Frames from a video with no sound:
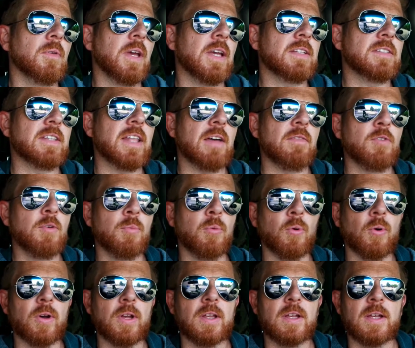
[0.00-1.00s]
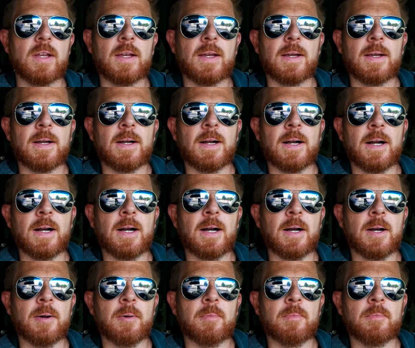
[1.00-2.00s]
hates that viewpoint,
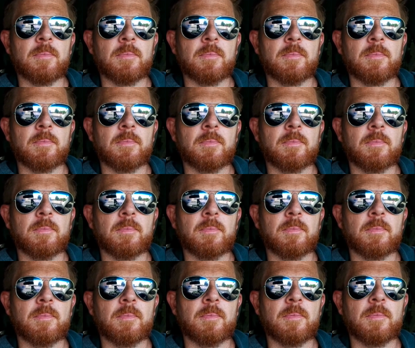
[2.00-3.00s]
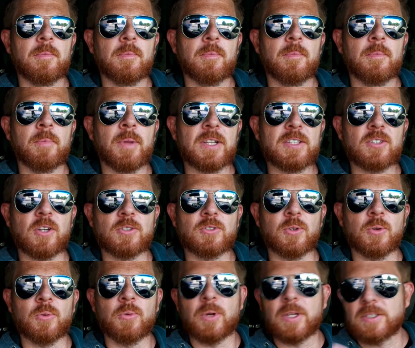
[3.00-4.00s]
but it's
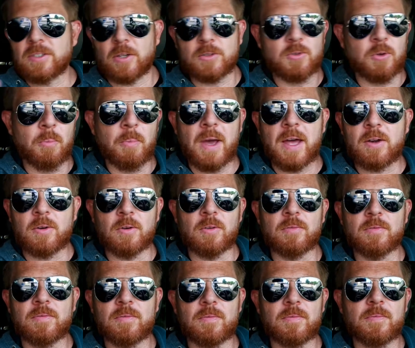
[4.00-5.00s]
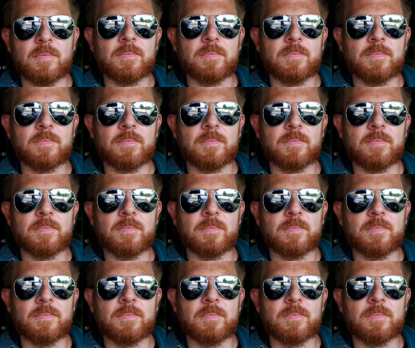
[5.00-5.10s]
also a matter of,